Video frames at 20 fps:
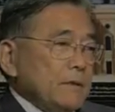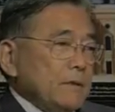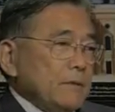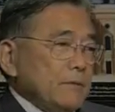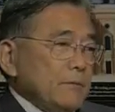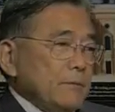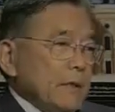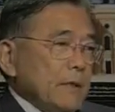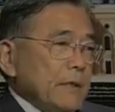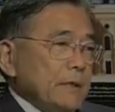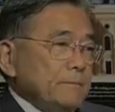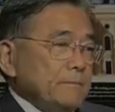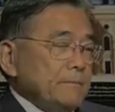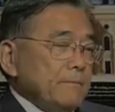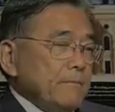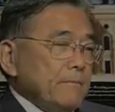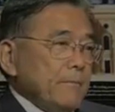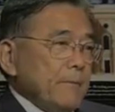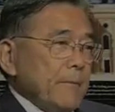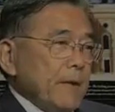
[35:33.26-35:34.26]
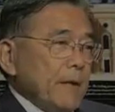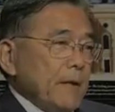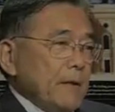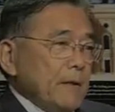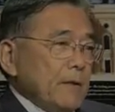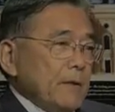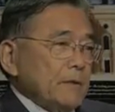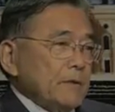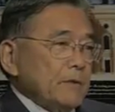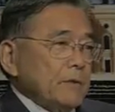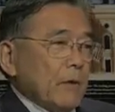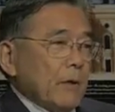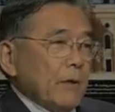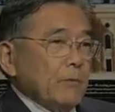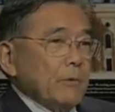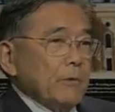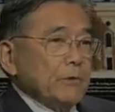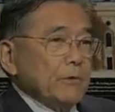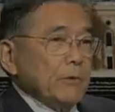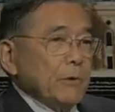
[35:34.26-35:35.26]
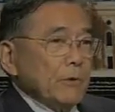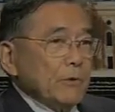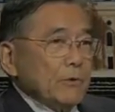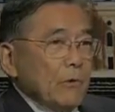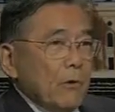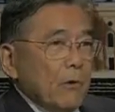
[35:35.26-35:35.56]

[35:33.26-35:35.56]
run. So I returned